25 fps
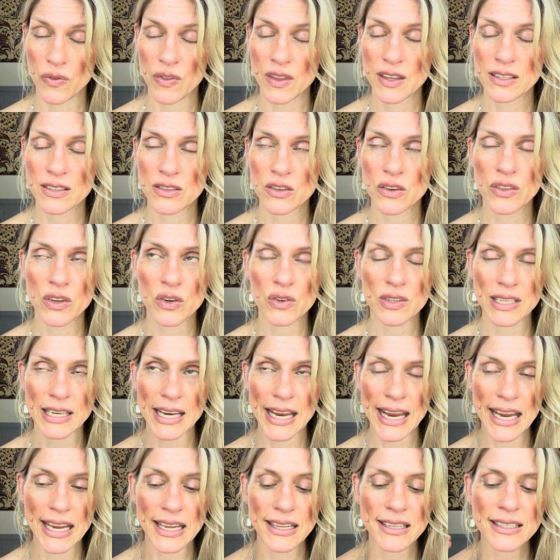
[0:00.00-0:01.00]
There's an
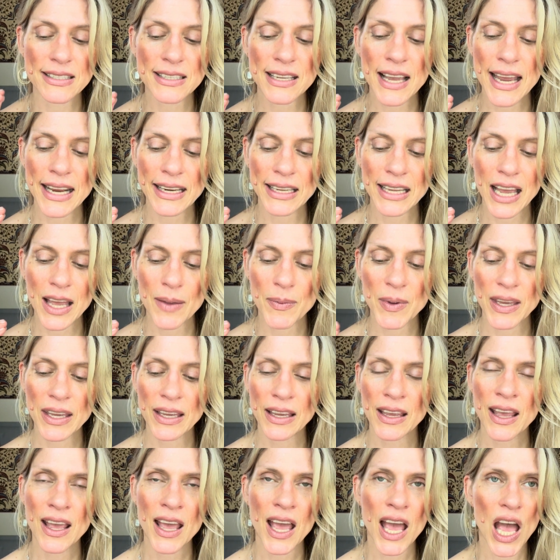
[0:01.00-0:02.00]
insight
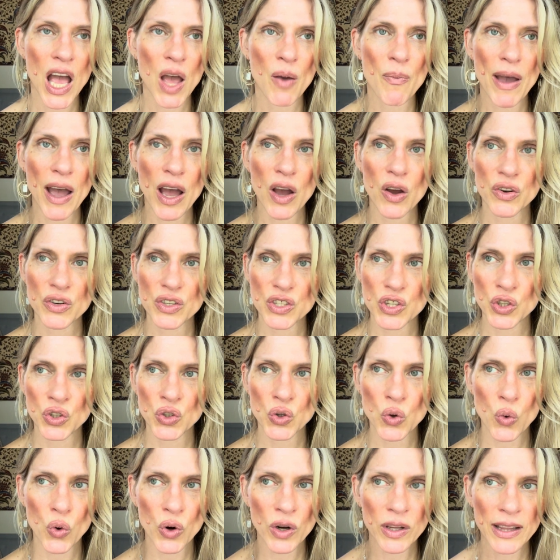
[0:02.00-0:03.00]
coming about
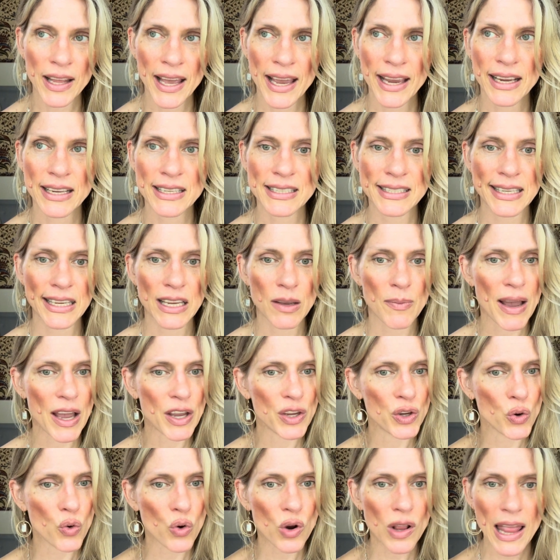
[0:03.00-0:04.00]
your legacy, about
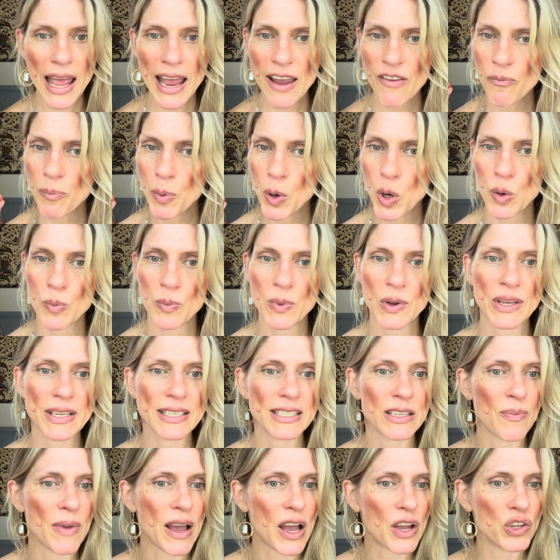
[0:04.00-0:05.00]
your life purpose,
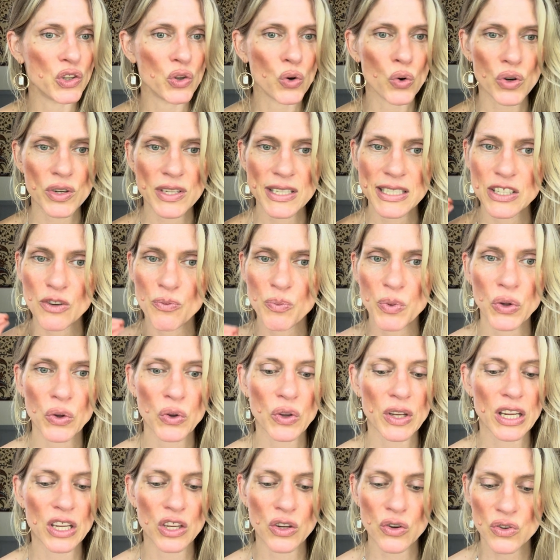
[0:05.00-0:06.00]
about your
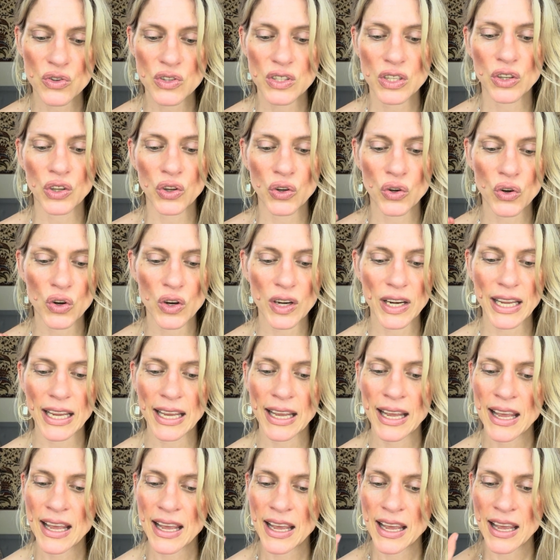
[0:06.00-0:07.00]
stability, your security.
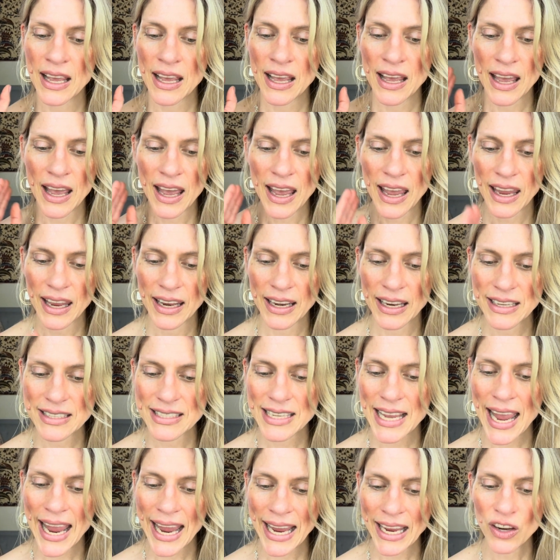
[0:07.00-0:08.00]
And it's
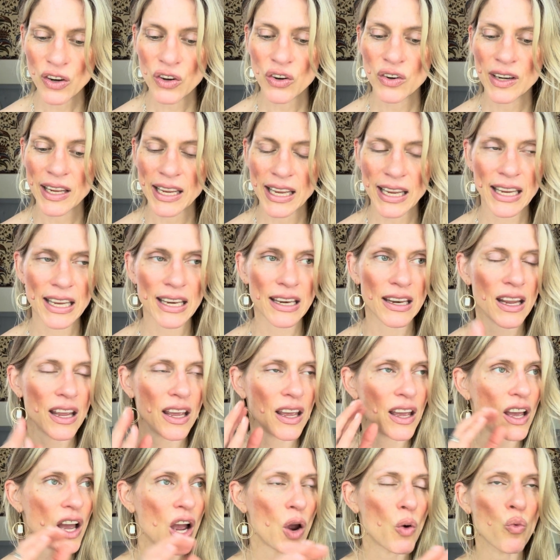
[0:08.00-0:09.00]
anchored in
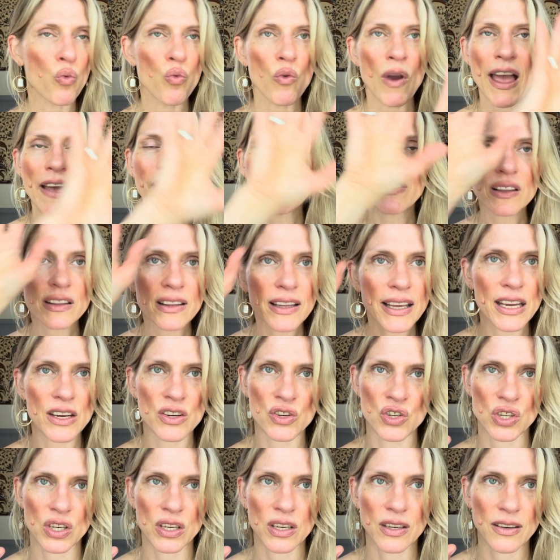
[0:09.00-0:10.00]
a
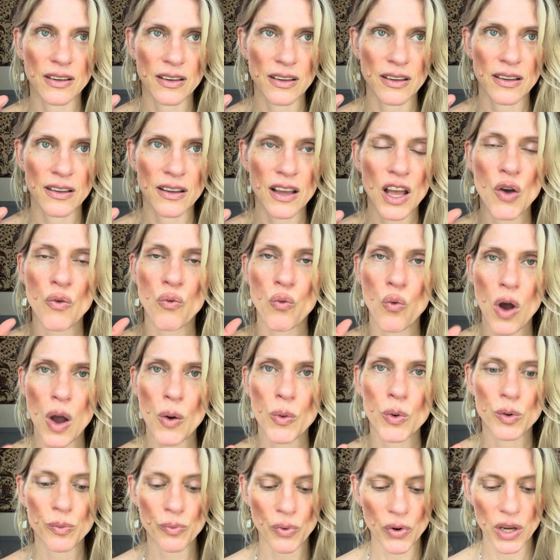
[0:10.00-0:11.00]
revelation of what
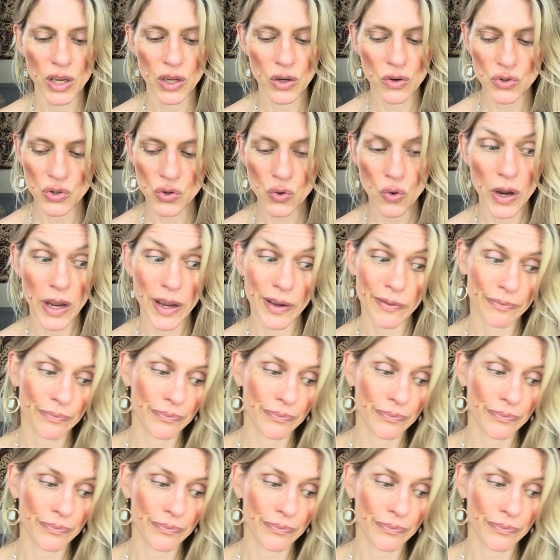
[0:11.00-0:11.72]
will bring you joy.